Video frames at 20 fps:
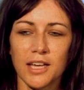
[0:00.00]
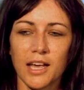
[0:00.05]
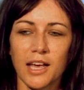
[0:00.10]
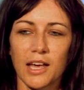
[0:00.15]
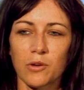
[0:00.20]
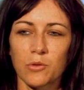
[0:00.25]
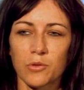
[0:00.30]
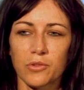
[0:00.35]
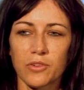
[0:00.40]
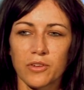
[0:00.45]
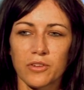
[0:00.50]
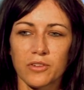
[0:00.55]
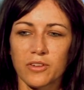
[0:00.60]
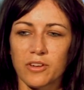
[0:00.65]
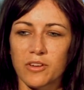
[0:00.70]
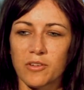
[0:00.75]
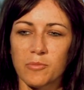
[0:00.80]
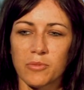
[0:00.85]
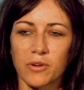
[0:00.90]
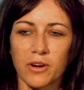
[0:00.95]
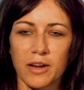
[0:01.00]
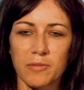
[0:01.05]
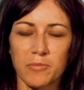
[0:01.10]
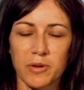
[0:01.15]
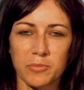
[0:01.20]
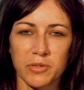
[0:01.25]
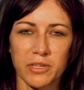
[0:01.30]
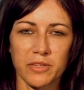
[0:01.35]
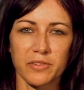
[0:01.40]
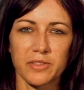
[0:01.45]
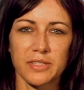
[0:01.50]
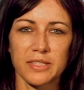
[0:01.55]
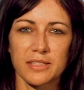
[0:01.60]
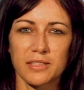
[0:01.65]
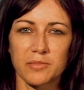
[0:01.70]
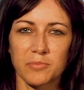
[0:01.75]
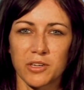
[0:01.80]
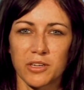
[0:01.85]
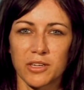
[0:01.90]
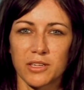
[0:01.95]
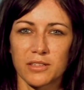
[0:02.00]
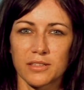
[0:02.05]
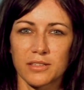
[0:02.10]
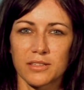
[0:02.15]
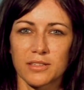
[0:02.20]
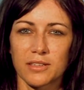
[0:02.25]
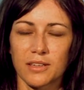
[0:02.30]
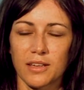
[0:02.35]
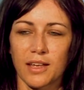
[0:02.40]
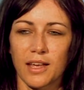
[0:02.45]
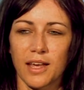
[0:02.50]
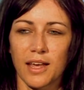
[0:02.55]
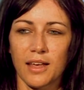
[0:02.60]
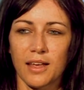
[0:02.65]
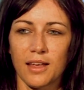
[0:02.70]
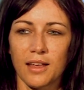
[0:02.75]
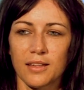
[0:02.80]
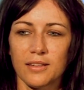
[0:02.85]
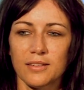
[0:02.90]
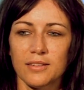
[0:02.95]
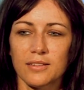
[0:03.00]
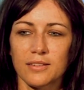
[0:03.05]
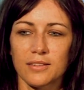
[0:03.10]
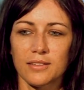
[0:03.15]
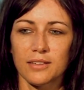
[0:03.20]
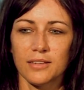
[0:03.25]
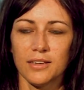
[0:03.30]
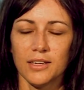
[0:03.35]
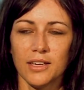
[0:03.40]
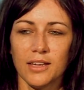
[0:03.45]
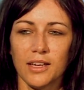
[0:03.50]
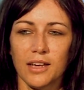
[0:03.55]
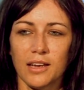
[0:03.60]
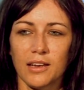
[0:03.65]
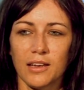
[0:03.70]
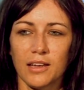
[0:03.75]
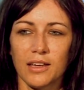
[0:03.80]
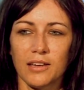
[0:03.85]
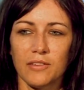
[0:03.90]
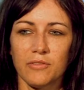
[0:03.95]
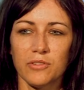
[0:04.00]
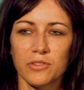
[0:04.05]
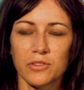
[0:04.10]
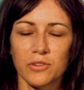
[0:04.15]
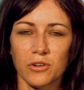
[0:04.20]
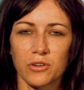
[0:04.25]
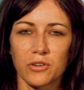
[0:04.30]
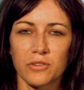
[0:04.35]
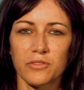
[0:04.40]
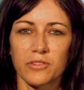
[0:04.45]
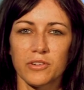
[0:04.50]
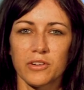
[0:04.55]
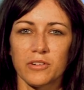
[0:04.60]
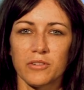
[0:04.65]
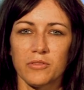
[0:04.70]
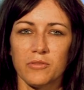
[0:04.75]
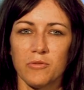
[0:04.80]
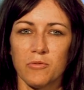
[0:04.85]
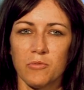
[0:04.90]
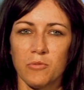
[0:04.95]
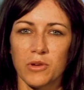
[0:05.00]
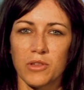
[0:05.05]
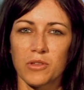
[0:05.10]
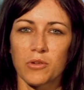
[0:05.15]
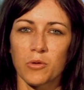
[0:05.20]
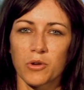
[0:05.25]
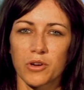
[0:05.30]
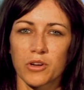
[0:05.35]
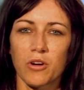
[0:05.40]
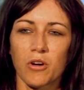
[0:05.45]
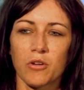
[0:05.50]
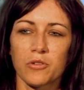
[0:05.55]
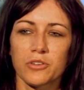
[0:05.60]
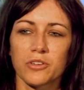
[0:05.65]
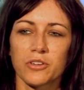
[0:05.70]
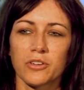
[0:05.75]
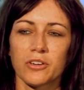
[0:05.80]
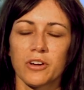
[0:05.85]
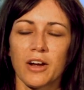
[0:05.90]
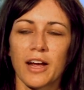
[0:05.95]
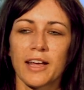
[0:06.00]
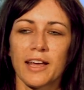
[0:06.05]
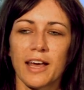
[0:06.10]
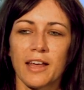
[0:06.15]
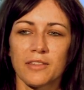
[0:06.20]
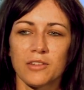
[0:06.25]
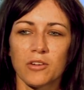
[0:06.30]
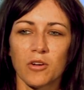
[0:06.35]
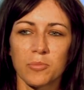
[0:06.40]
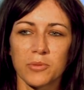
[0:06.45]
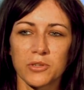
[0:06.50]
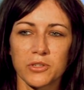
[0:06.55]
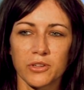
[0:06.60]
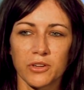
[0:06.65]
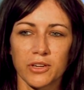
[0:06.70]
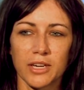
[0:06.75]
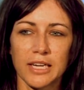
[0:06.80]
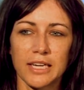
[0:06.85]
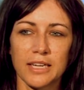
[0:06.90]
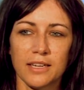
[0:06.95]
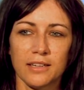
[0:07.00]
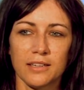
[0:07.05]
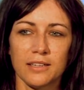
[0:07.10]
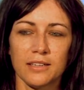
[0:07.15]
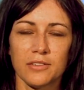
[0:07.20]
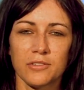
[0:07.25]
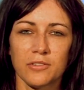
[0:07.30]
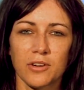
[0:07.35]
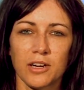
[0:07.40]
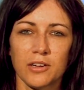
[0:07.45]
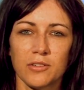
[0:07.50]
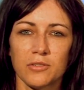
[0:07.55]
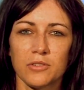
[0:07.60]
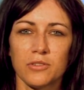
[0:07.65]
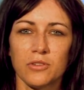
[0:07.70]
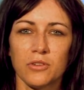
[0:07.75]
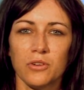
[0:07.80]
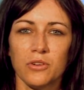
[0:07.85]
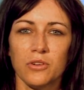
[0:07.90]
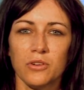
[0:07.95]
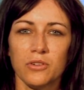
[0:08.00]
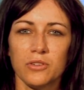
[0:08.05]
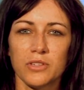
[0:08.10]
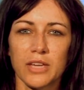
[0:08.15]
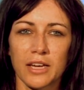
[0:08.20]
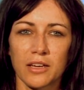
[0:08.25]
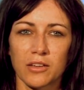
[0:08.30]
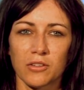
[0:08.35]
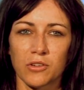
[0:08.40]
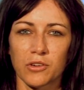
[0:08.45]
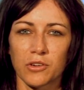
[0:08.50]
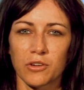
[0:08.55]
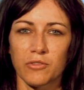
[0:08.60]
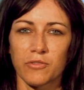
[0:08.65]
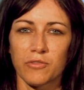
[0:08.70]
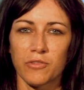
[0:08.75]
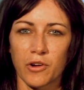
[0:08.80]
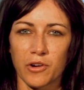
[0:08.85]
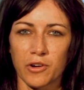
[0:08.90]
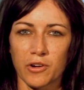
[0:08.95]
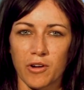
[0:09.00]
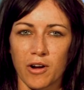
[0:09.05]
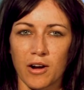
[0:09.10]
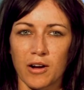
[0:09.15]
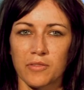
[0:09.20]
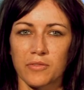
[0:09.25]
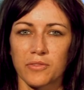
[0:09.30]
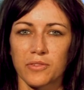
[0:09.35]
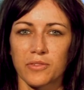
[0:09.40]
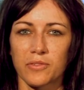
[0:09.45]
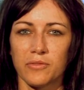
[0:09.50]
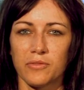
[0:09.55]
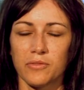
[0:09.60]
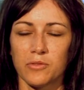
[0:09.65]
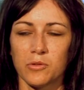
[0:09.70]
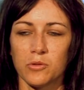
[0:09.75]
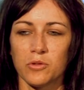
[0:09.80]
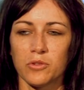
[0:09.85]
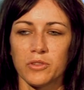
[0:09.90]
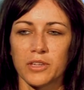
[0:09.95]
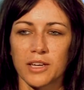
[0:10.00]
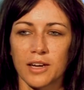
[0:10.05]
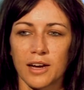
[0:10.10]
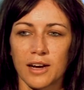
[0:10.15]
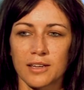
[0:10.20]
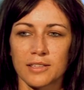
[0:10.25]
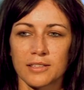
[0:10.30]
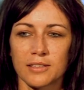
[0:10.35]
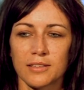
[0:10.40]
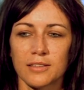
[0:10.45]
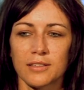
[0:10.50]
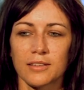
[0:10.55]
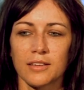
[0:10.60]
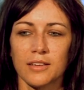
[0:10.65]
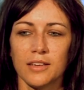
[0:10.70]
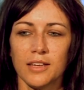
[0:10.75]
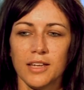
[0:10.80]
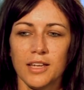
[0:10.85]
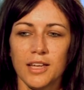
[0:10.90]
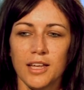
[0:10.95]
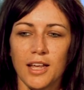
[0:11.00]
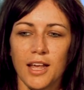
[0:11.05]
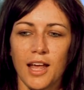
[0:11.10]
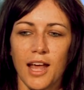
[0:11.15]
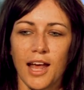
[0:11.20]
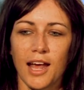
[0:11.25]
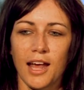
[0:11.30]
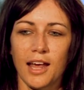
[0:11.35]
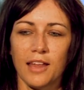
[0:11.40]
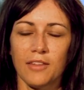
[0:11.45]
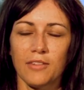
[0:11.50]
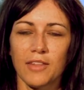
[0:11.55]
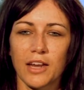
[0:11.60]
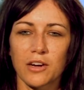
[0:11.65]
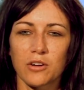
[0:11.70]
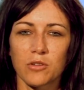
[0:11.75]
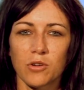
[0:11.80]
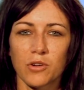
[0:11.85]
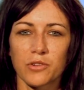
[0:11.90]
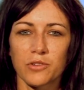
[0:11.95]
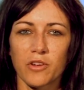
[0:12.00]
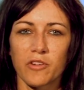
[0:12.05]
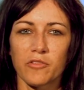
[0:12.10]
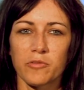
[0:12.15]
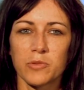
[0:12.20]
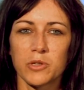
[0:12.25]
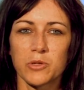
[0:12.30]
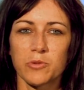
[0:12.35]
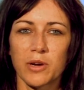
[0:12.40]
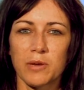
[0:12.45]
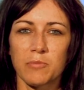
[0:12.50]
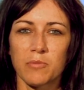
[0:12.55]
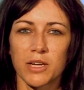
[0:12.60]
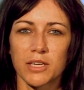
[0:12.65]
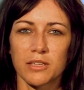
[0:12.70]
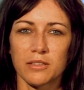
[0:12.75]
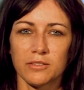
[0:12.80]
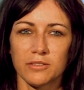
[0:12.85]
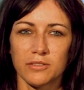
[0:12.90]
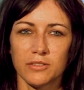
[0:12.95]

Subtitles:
and also to combine my previous experience as a photographer with horticulture. I had the opportunity in Israel to take a lot of photographs for the gardens, and that crossover between my